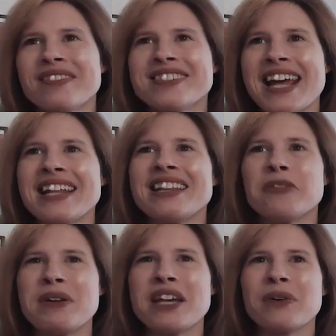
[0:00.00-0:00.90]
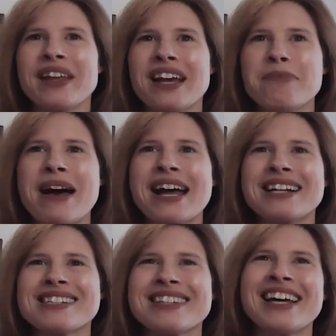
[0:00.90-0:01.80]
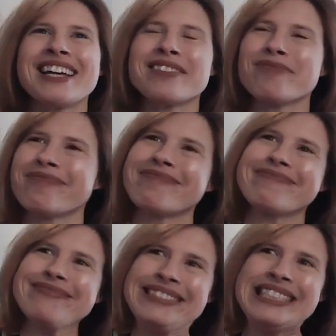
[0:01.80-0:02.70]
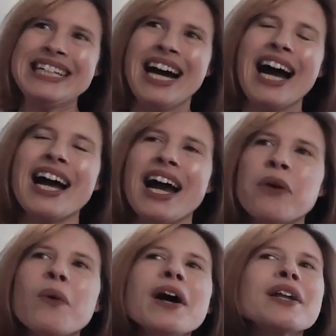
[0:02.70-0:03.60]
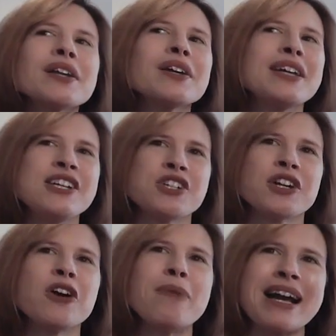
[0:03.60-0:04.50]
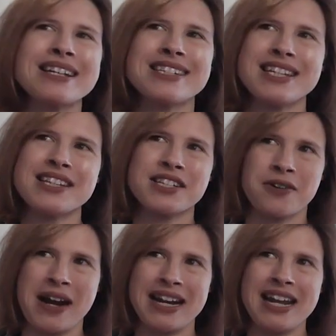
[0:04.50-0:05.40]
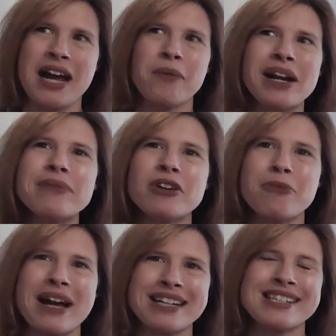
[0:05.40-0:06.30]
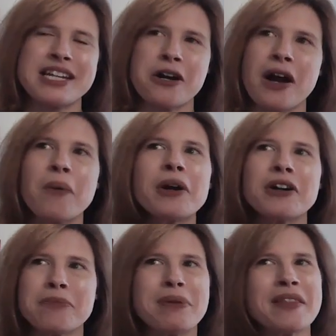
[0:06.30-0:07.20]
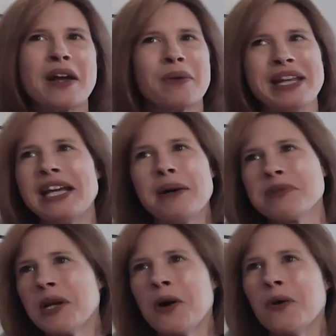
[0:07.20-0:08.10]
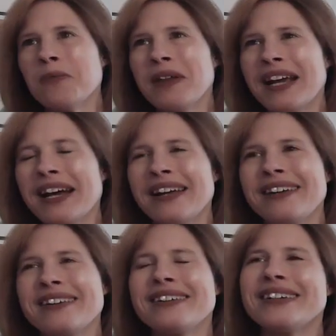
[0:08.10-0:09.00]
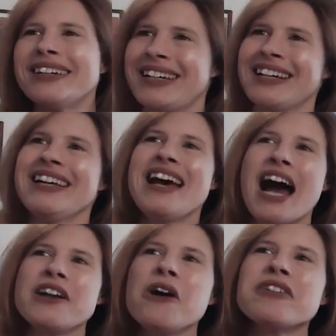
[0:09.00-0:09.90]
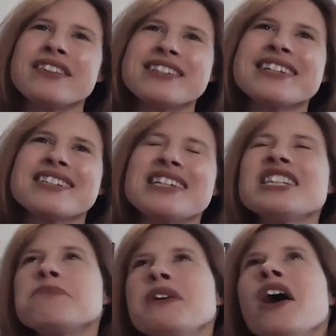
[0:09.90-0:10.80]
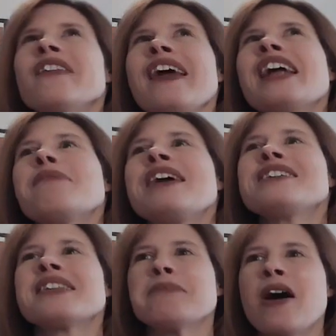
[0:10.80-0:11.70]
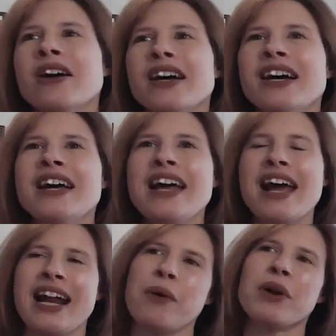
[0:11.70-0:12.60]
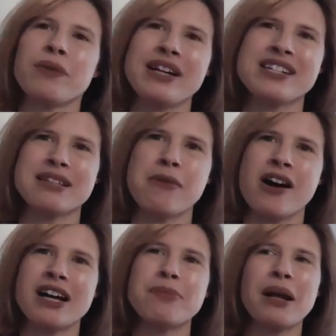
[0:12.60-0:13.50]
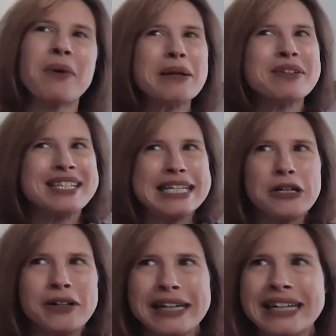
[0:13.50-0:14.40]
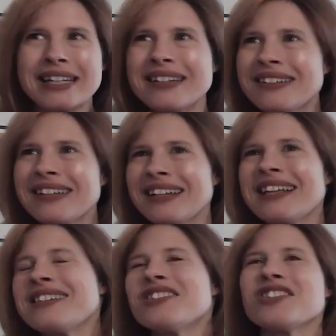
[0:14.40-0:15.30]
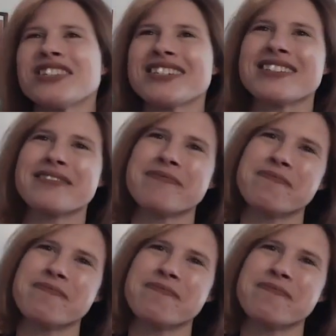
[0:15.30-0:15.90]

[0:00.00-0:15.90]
saying that they'll be there when they come back, and it's like. I, I want Gija to go back and see this granny. I want him to go back and see her. I want her to be there when he comes home. Like I uh, I know that this extends beyond the anime into the manga, and I want to read into the manga, but I want him to see her again. Like, that's just.